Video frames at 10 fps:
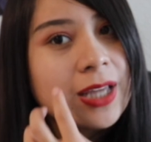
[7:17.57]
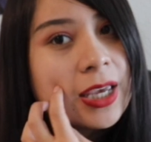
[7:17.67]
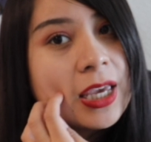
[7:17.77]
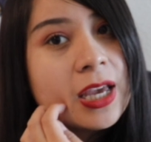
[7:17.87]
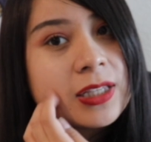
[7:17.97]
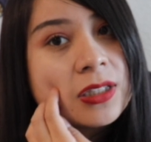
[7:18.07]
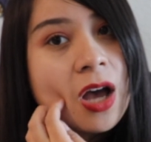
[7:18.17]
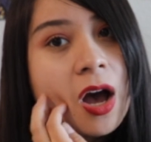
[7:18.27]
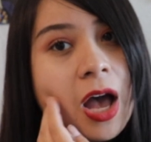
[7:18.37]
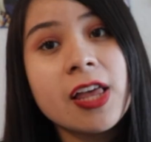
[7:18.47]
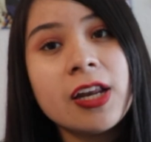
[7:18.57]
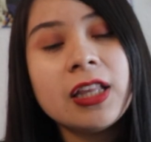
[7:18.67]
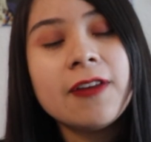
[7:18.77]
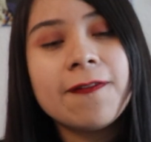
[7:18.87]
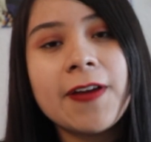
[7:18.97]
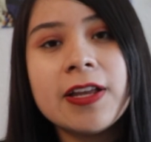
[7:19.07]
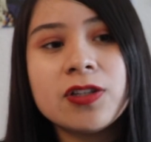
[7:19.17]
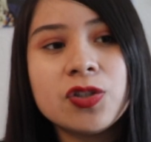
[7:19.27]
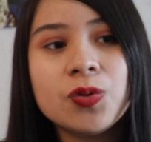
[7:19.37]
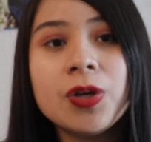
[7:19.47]
that he is not athletically
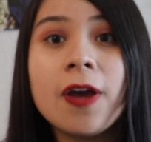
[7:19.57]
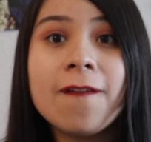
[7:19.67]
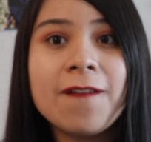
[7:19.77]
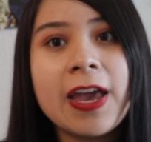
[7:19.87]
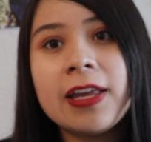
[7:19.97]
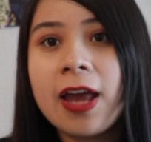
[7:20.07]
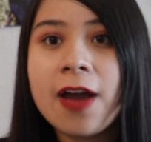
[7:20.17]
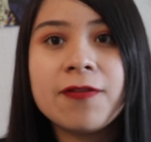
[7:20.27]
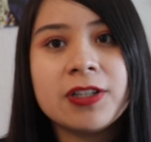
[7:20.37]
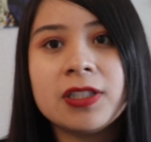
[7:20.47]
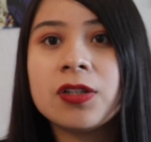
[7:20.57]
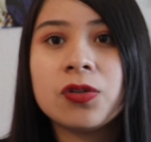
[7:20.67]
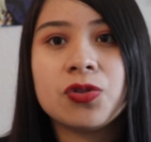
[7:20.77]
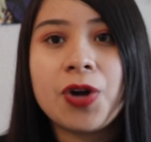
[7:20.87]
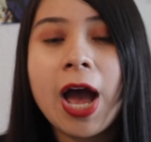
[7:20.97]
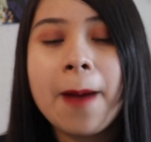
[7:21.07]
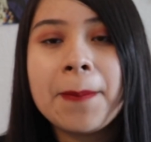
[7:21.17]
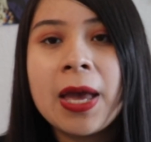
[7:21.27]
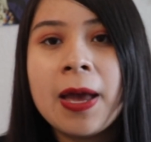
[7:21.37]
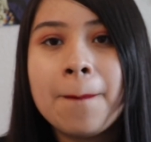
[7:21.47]
fit to evade every single
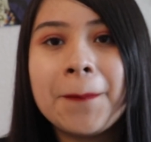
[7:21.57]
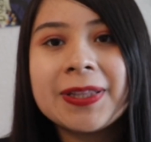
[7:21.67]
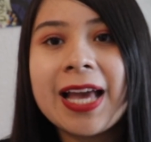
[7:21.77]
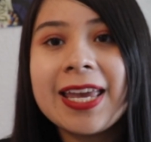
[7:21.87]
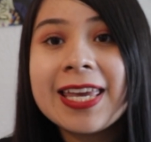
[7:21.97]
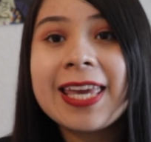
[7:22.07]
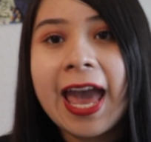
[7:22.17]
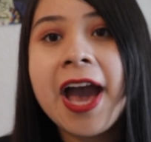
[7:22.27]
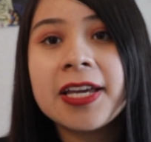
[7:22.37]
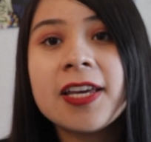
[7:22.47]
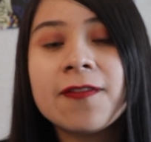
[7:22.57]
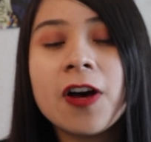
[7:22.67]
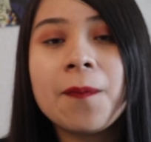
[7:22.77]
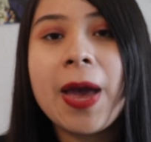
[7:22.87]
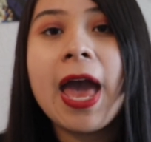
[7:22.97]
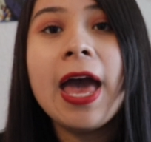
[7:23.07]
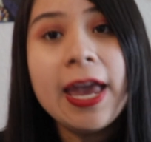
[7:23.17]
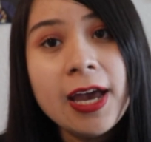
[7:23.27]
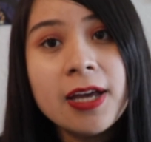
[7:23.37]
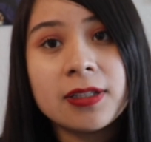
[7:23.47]
trap, but that he can't give up.
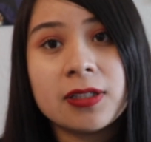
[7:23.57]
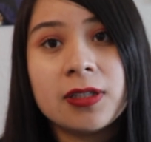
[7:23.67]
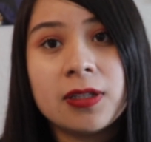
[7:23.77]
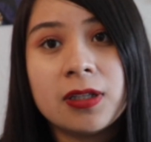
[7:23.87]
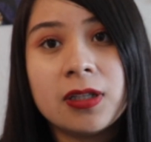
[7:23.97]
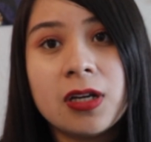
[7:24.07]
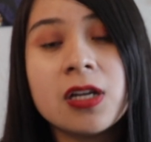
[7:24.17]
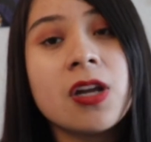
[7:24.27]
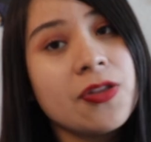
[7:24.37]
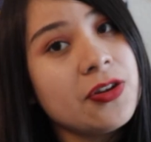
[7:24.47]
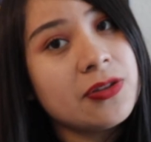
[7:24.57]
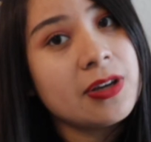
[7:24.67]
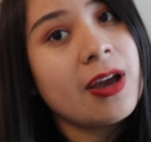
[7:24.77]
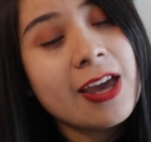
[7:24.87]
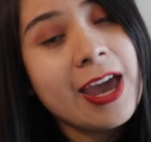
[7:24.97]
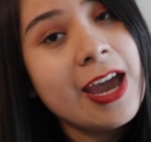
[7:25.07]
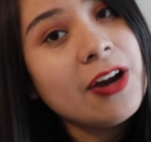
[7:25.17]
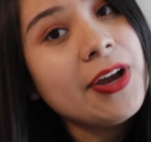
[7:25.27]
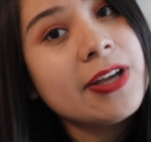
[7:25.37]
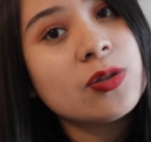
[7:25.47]
And another thing, the
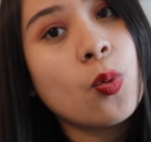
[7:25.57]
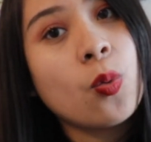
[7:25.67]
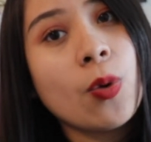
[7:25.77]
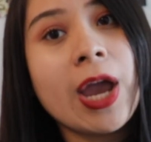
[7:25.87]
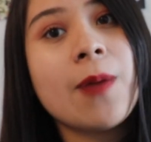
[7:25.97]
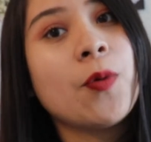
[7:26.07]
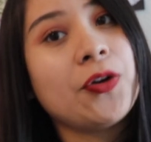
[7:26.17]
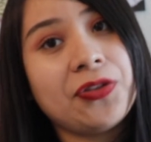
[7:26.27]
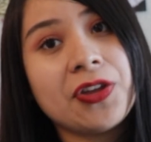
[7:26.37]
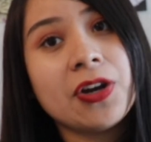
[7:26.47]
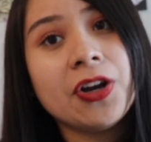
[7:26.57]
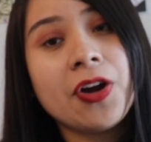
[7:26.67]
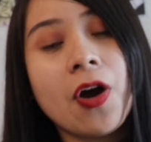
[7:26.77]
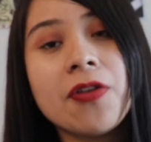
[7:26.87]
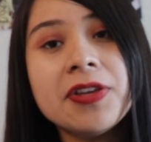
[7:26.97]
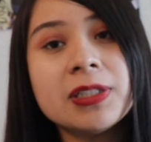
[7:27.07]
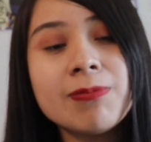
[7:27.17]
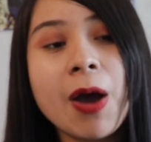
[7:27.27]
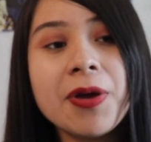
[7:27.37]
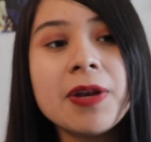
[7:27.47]
air is way more thinner on this
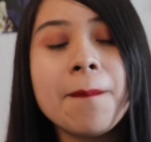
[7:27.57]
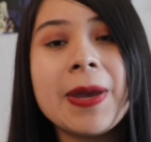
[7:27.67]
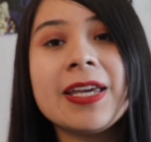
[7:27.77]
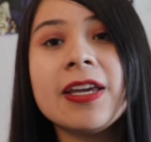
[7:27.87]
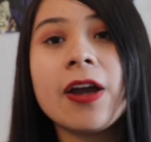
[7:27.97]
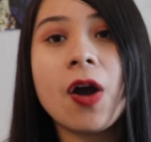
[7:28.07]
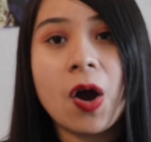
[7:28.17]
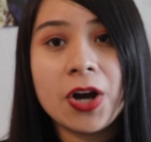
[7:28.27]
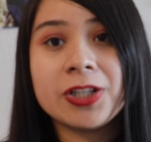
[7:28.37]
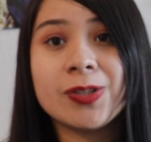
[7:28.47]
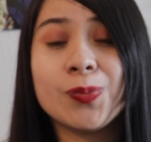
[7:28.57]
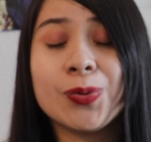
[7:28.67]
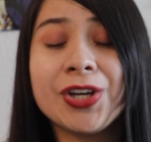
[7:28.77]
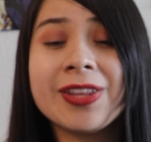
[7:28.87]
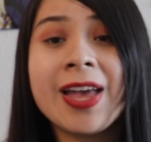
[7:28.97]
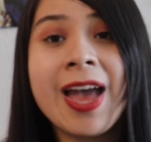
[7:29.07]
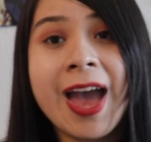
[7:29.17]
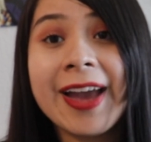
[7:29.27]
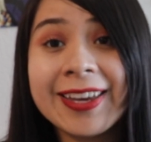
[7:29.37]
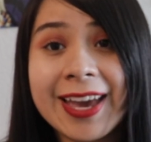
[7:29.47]
mountain, making it hard to breathe
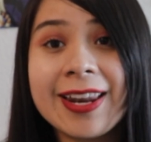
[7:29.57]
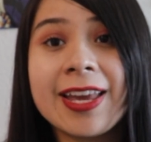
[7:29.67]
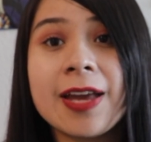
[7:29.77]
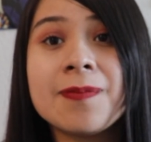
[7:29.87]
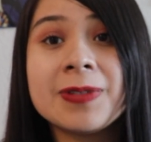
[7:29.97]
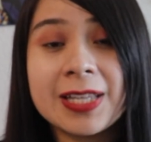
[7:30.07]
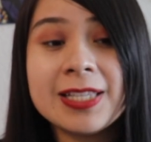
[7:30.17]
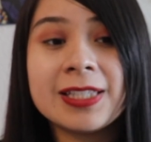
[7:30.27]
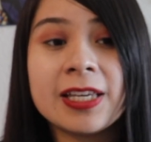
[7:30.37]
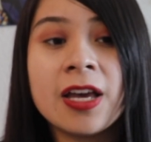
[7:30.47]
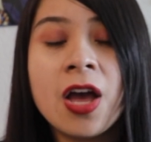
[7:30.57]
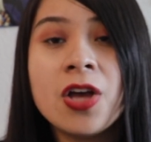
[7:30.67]
and getting him dizzy.